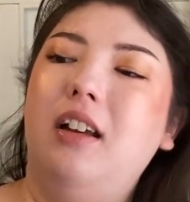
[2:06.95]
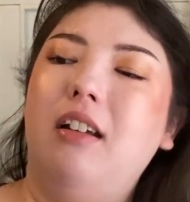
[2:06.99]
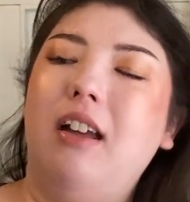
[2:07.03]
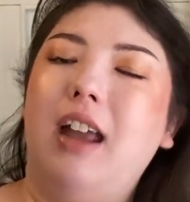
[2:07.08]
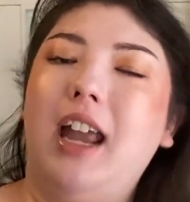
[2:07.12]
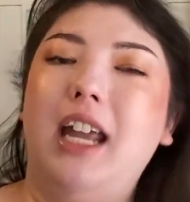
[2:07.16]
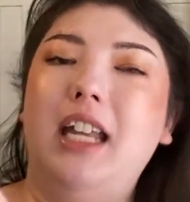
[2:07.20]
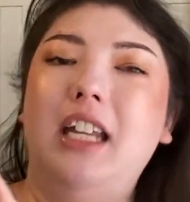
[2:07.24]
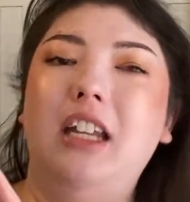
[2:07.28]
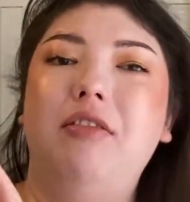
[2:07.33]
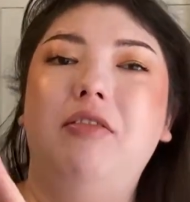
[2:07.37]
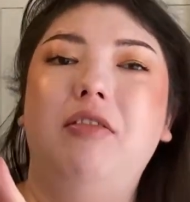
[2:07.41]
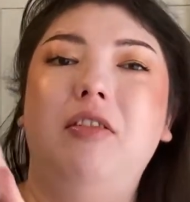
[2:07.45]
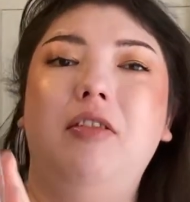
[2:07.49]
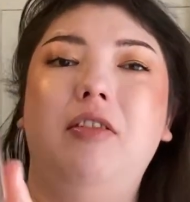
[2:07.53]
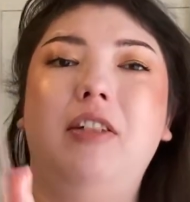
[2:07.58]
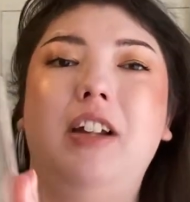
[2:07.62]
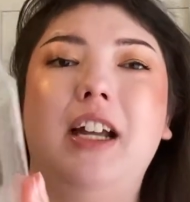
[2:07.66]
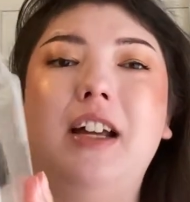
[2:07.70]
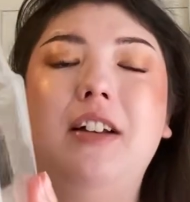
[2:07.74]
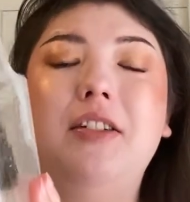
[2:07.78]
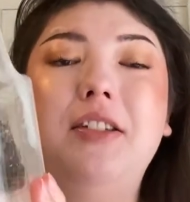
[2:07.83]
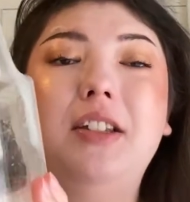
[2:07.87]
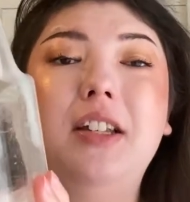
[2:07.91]
80 fluid
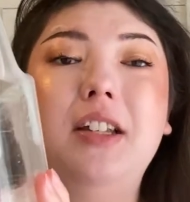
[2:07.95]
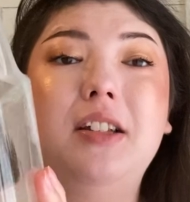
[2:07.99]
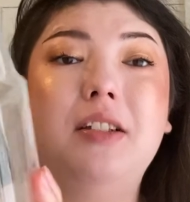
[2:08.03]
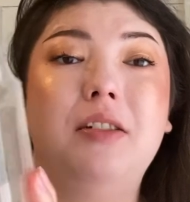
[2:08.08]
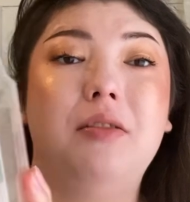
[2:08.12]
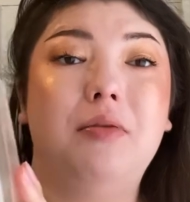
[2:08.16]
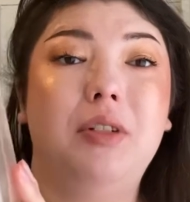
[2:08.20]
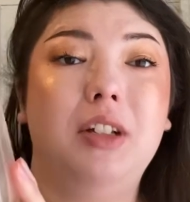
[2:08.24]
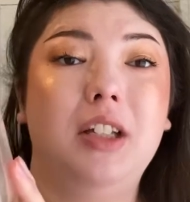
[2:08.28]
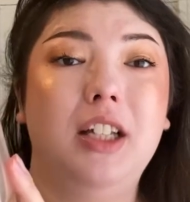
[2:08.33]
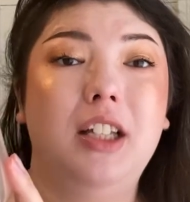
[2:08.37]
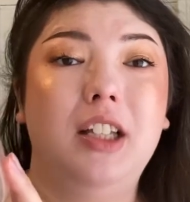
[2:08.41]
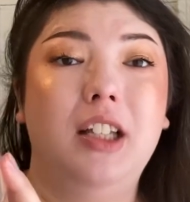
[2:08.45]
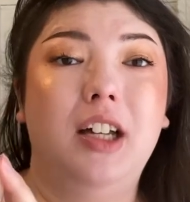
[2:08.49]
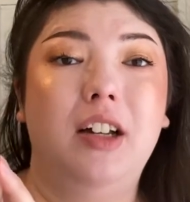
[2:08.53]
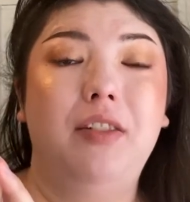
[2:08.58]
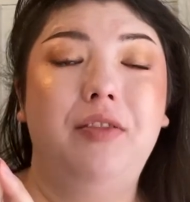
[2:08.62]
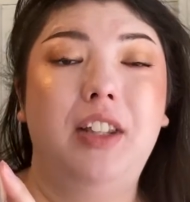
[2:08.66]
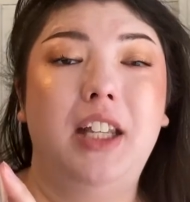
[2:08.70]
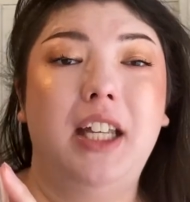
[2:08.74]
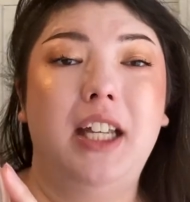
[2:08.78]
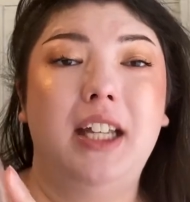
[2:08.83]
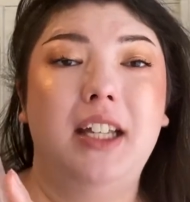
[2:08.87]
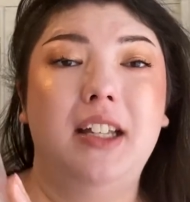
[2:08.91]
ounces. Really
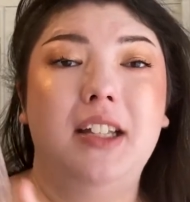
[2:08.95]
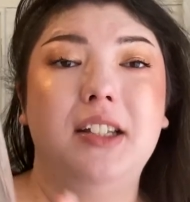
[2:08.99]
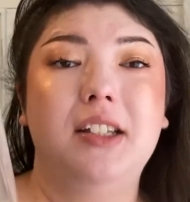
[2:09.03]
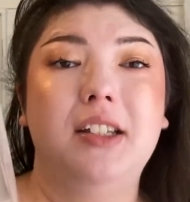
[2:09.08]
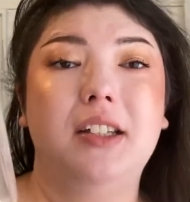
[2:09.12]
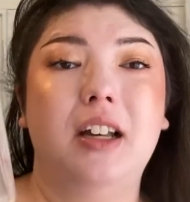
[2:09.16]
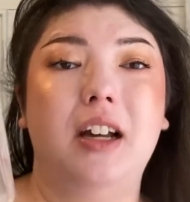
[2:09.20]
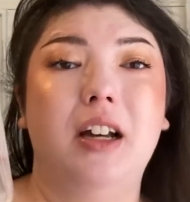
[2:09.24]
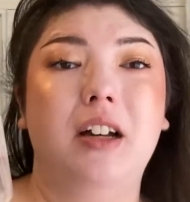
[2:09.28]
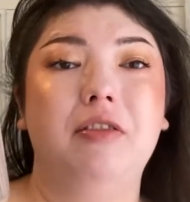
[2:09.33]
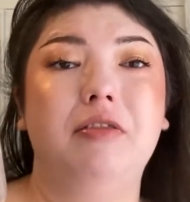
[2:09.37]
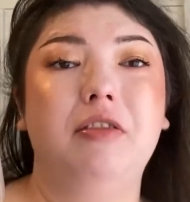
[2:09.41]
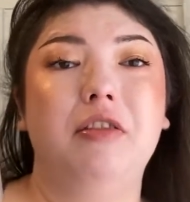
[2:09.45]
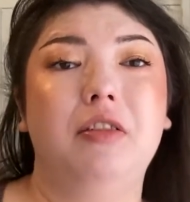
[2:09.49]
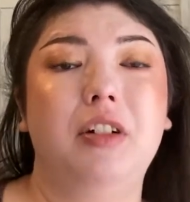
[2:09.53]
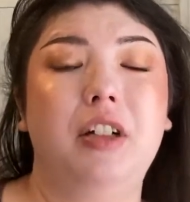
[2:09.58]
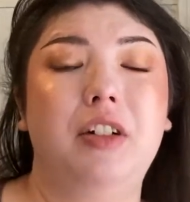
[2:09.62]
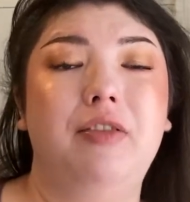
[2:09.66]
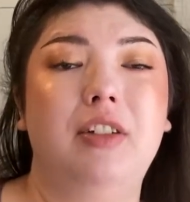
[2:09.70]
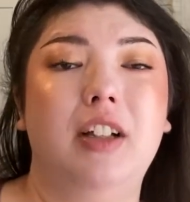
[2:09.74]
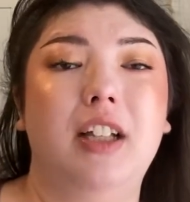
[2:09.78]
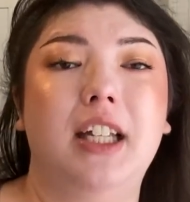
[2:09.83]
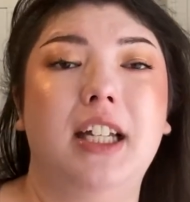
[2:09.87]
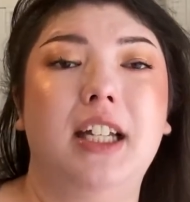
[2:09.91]
love this for
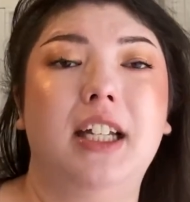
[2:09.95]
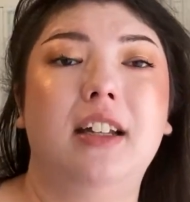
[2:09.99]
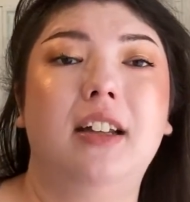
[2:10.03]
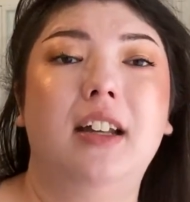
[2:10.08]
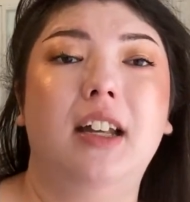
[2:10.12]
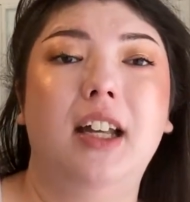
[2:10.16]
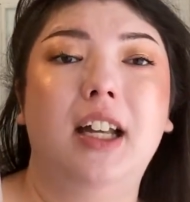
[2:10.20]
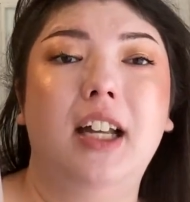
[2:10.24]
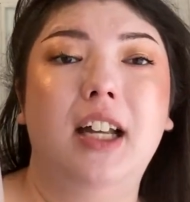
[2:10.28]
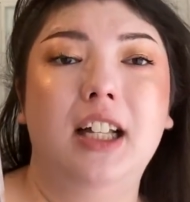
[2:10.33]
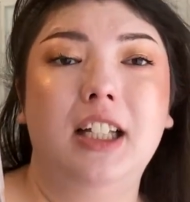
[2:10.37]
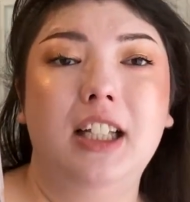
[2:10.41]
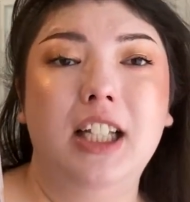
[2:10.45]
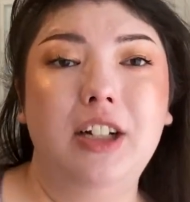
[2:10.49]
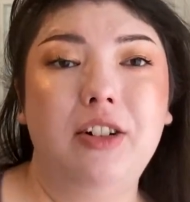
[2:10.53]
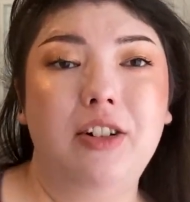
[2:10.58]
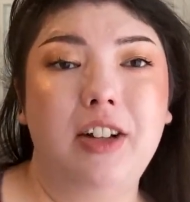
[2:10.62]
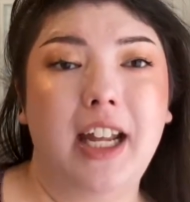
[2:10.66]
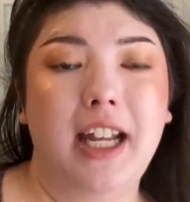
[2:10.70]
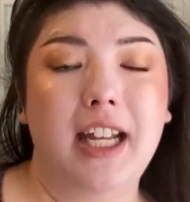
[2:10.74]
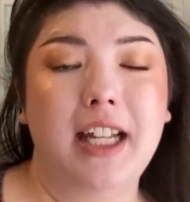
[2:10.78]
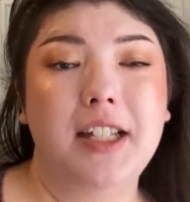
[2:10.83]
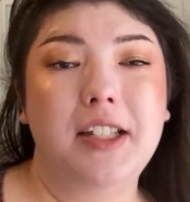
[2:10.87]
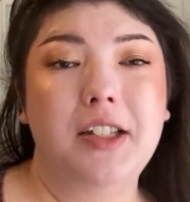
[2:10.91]
refilling liquid
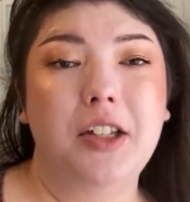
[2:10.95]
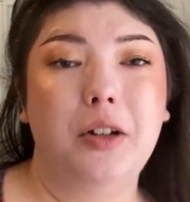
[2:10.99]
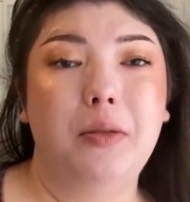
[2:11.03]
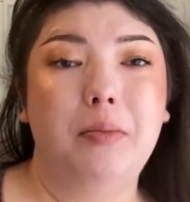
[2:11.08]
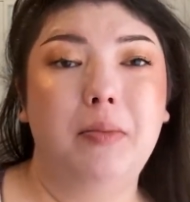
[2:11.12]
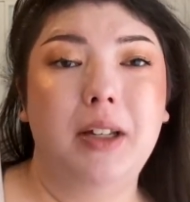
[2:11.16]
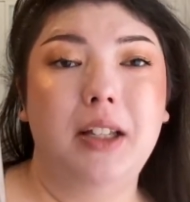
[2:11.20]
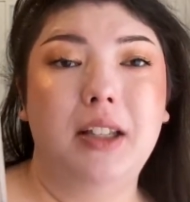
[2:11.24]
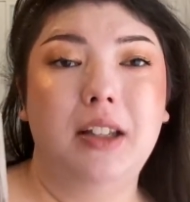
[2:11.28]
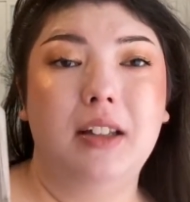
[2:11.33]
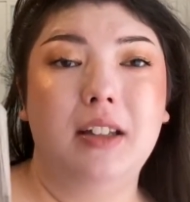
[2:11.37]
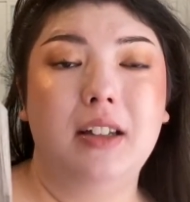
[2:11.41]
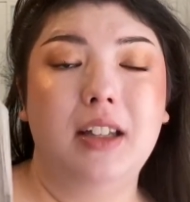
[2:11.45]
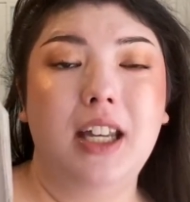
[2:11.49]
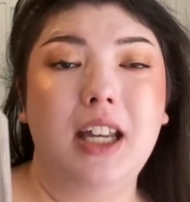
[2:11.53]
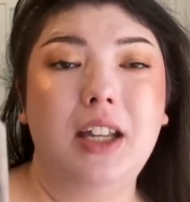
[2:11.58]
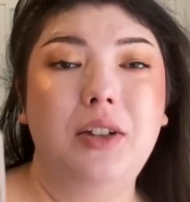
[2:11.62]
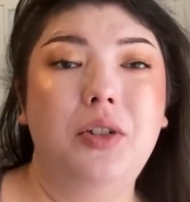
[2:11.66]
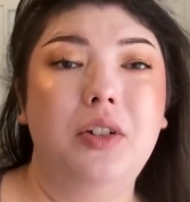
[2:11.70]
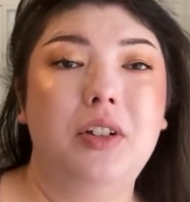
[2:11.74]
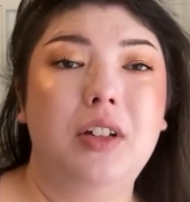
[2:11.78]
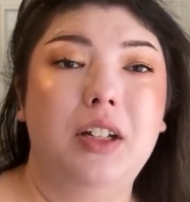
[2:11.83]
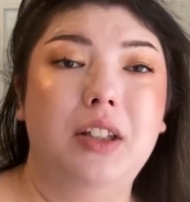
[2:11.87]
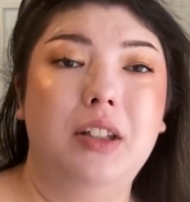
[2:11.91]
hand soap in the
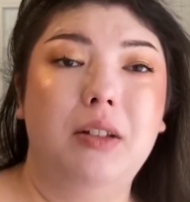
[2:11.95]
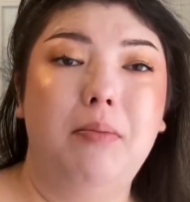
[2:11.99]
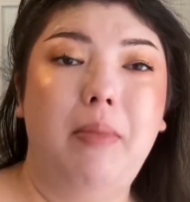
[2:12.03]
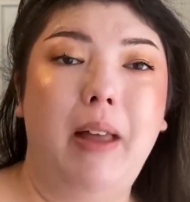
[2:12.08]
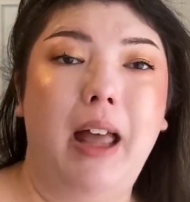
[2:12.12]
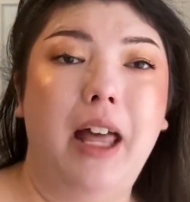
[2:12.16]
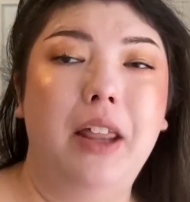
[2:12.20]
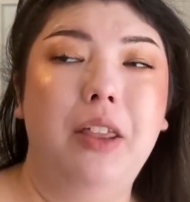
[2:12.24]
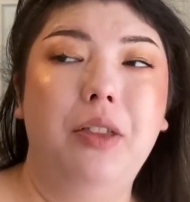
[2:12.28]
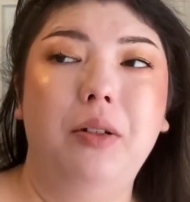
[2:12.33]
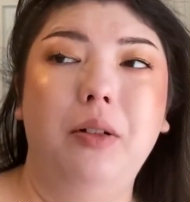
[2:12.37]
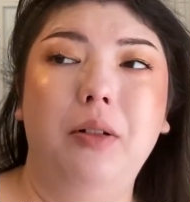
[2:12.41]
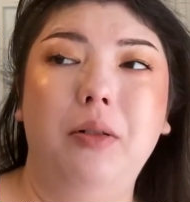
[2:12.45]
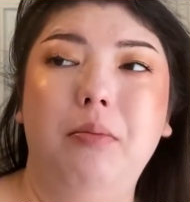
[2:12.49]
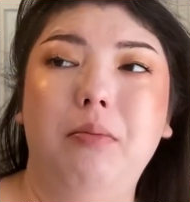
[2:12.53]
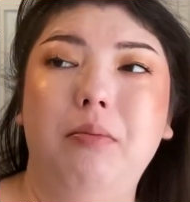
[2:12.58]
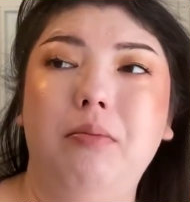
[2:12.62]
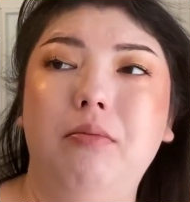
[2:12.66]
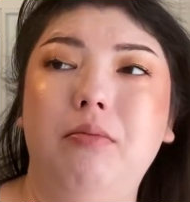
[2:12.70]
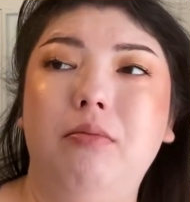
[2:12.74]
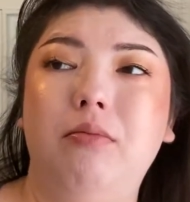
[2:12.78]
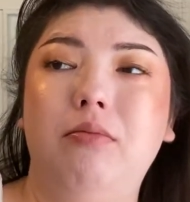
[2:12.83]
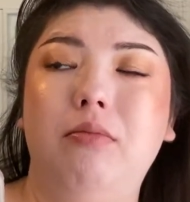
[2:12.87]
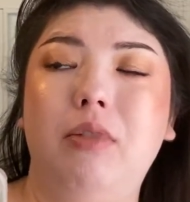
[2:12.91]
kitchen and the bathroom
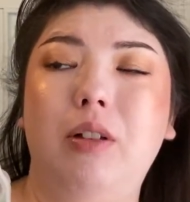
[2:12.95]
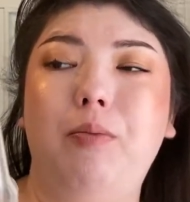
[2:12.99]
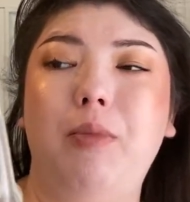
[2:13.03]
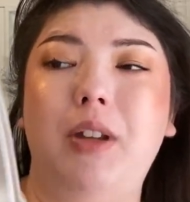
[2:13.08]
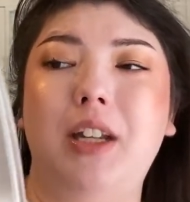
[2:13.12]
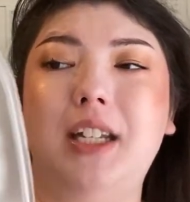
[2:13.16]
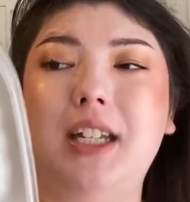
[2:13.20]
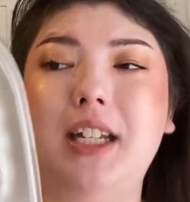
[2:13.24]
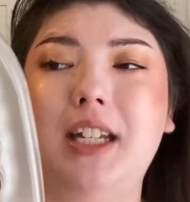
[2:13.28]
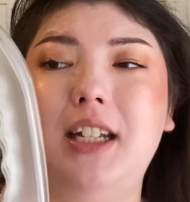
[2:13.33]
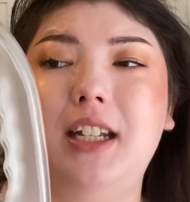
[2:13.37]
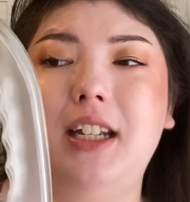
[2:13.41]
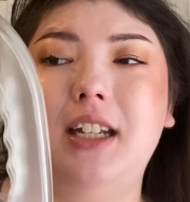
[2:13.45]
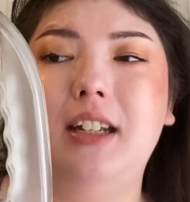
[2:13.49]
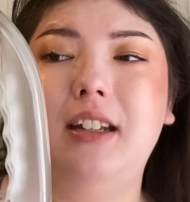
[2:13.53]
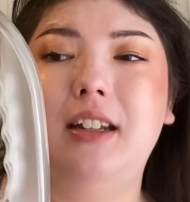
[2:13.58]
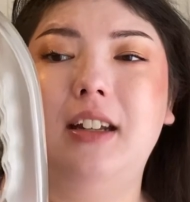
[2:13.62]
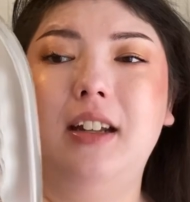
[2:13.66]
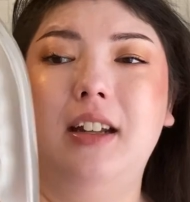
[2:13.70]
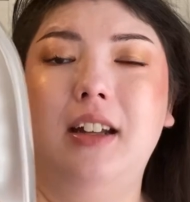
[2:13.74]
when we need it.